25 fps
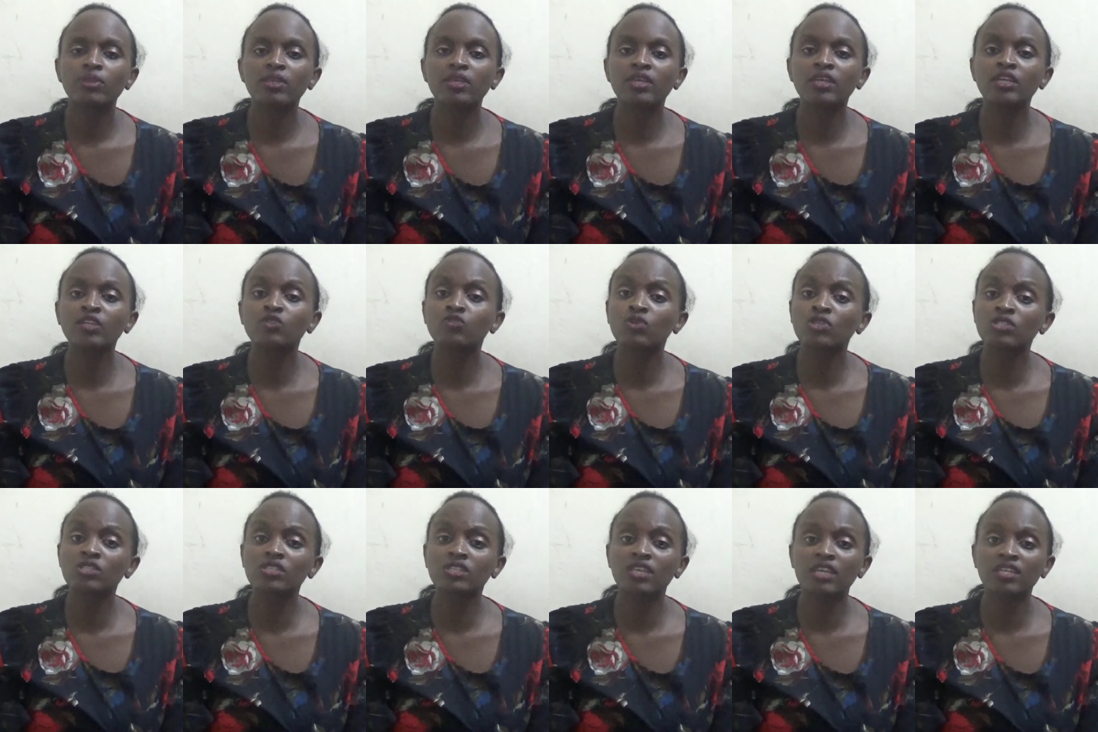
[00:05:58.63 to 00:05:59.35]
in
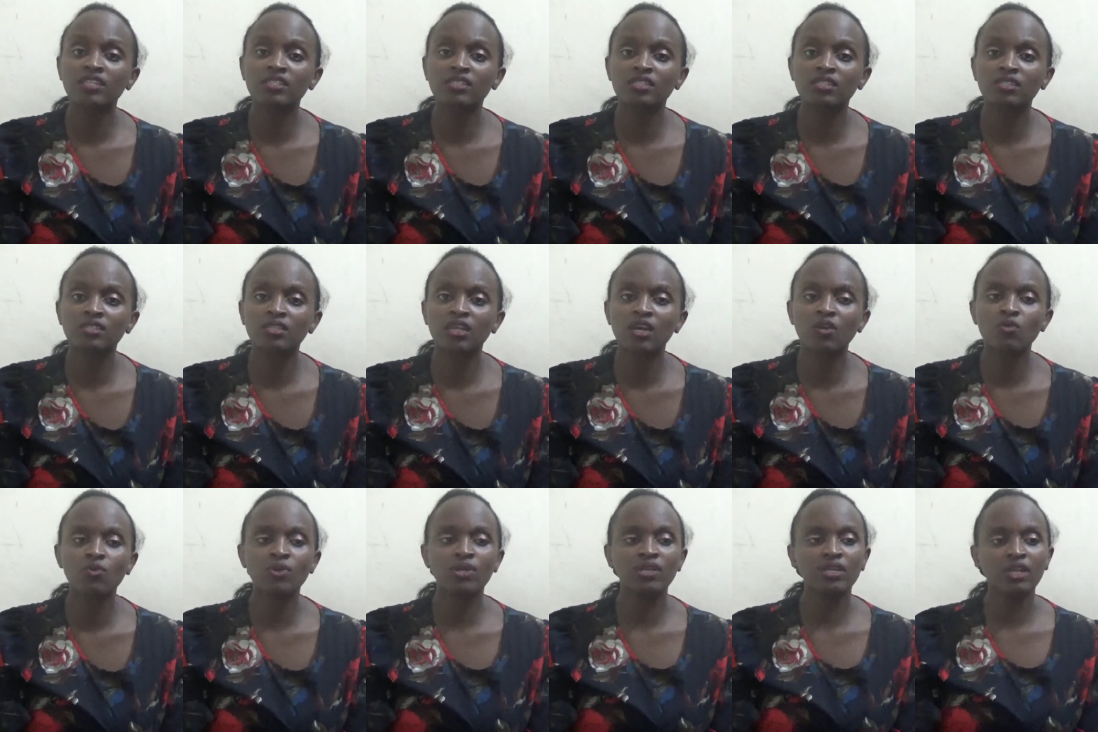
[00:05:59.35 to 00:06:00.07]
2013,
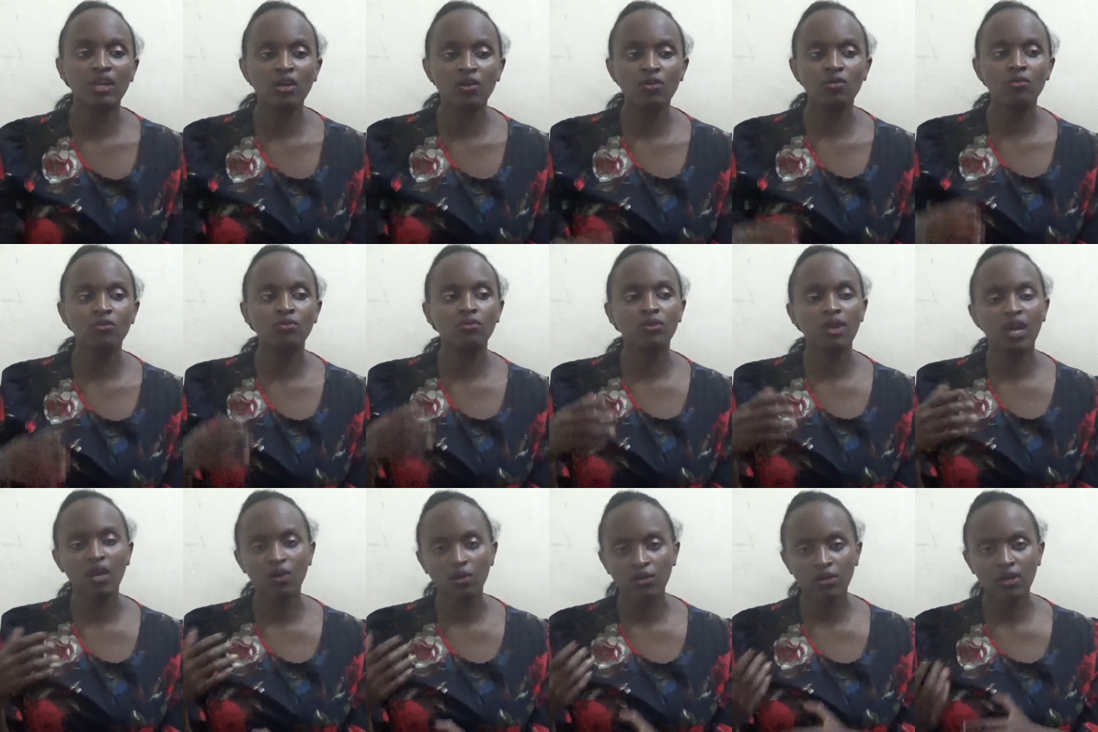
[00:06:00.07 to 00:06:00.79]
now when now
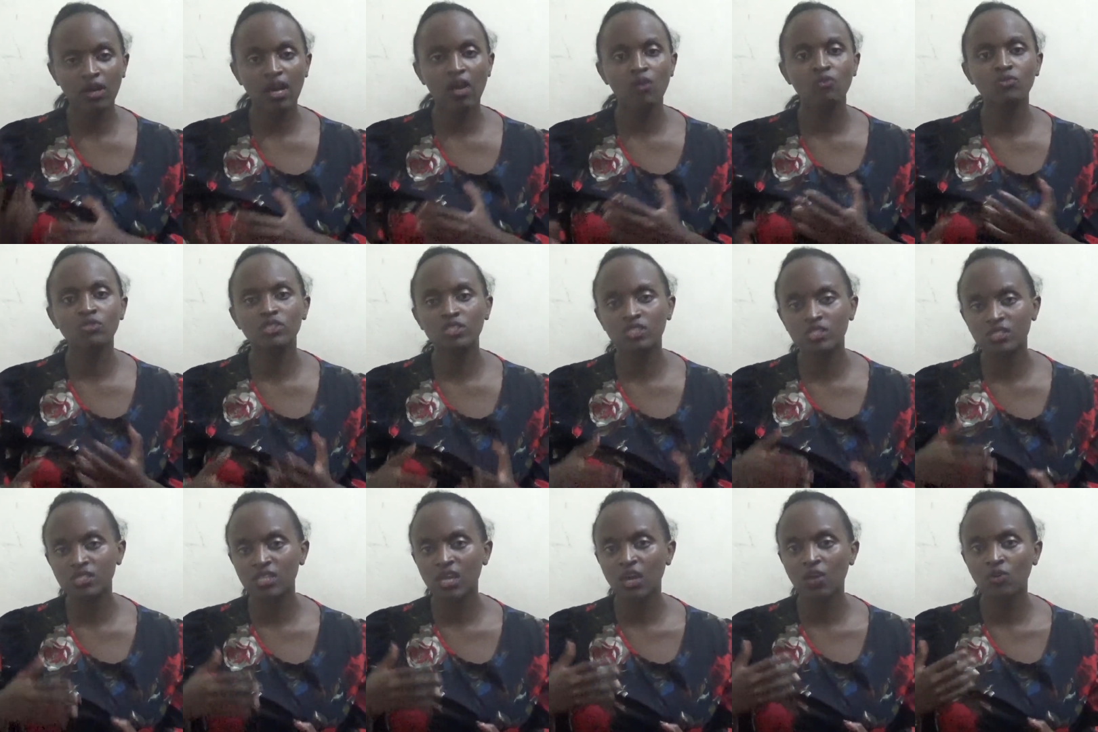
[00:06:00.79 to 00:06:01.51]

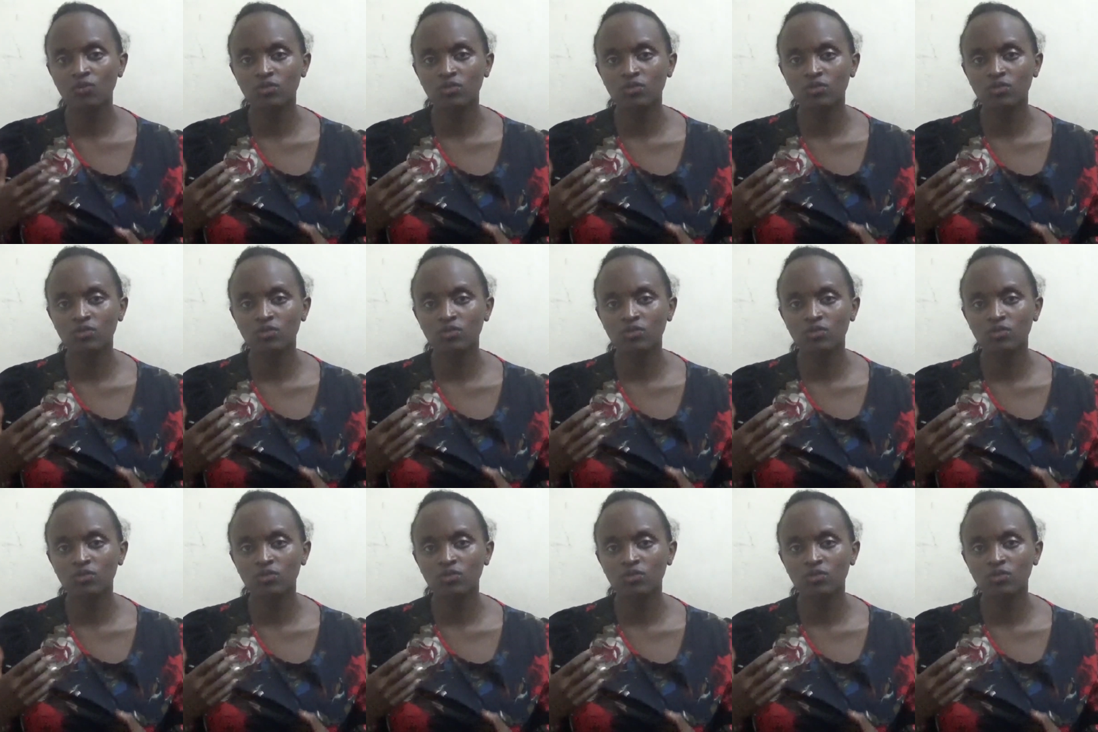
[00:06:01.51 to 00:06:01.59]
counties now